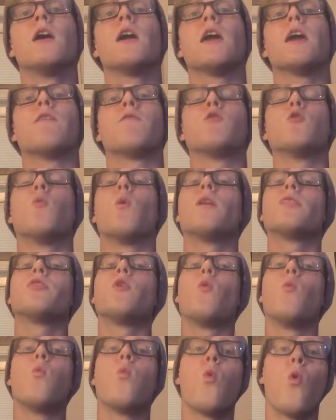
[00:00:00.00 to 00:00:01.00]
If you want
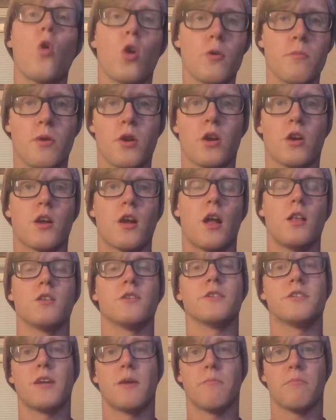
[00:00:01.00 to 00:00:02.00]
the warmer
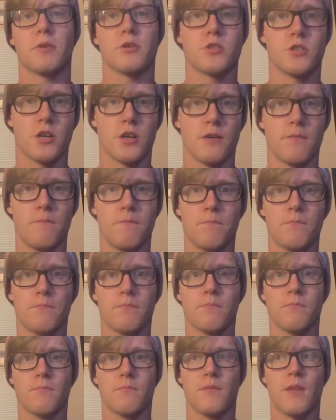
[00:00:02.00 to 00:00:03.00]
color temperature,
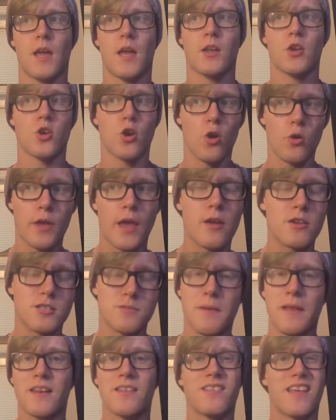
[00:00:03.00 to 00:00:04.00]
and you're okay with
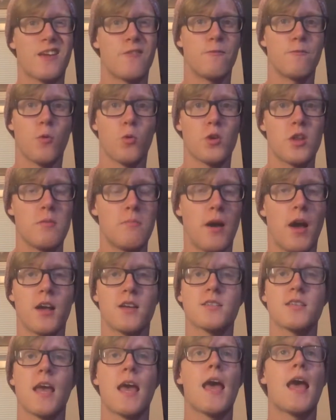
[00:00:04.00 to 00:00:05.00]
spending like
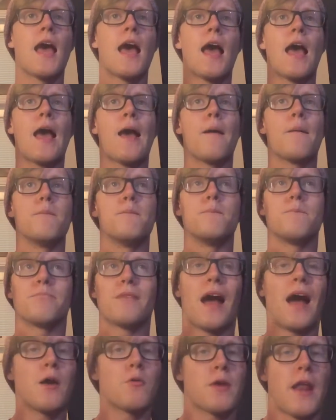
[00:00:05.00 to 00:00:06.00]
$40,
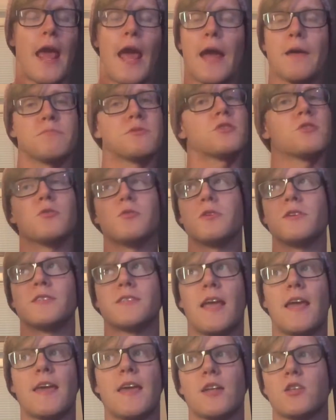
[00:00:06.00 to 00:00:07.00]
I would absolutely
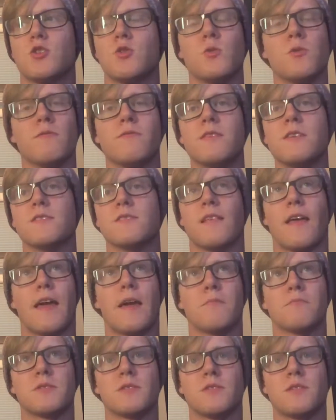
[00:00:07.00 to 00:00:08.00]
say get 2 of these
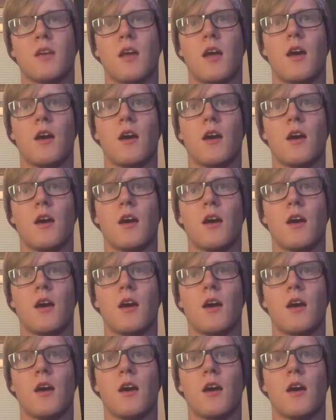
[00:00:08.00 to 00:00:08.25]
lamps.